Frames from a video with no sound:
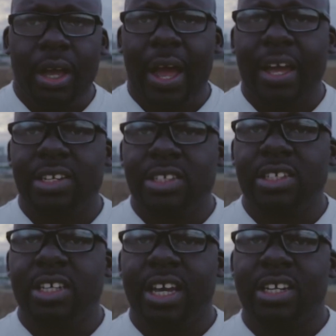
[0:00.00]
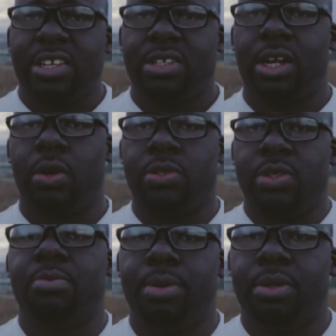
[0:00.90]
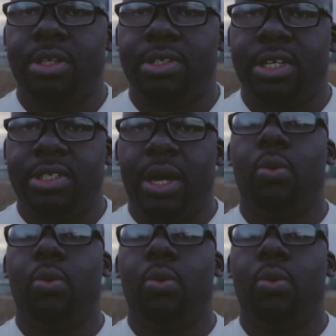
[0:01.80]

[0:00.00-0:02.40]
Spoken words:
I didn't get as close to the buildings as I